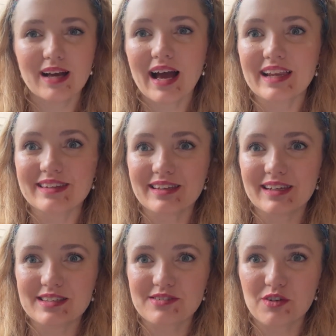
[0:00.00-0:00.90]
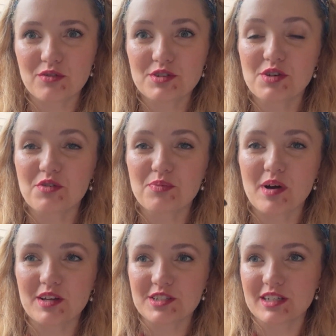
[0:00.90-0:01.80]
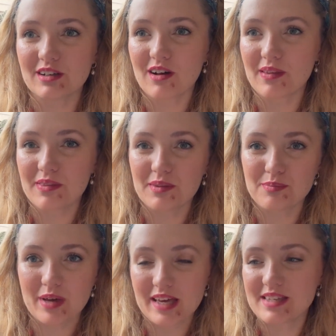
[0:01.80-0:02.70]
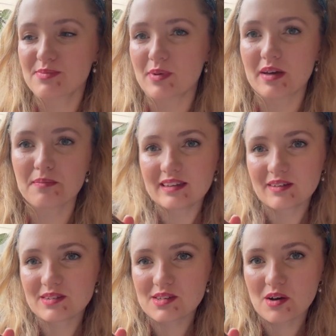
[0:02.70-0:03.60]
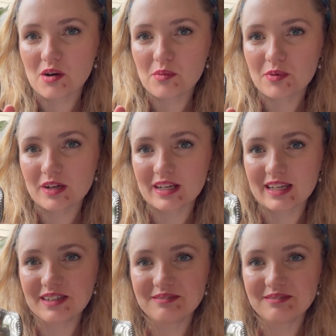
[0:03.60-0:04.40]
didn't let any silver polish get on the base, but now it's all pretty.